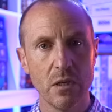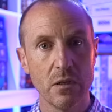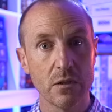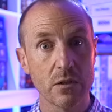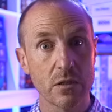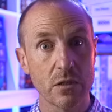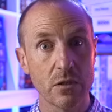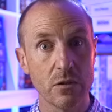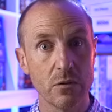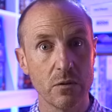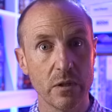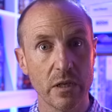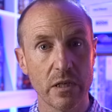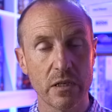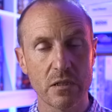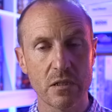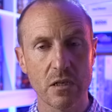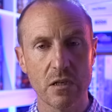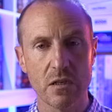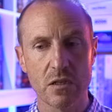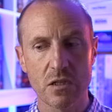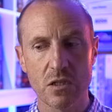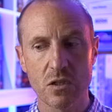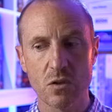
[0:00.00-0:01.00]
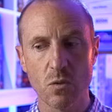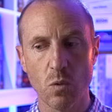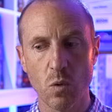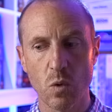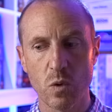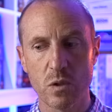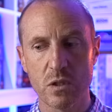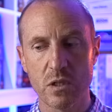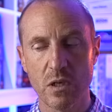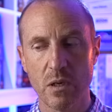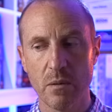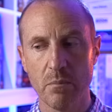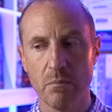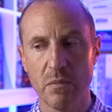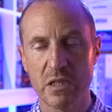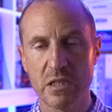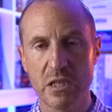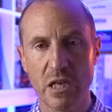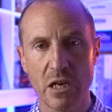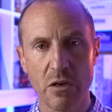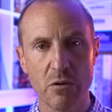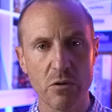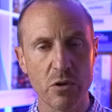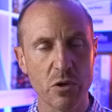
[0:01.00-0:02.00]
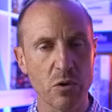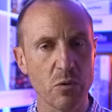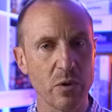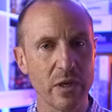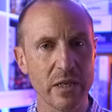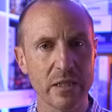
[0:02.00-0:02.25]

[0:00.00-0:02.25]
to its source material.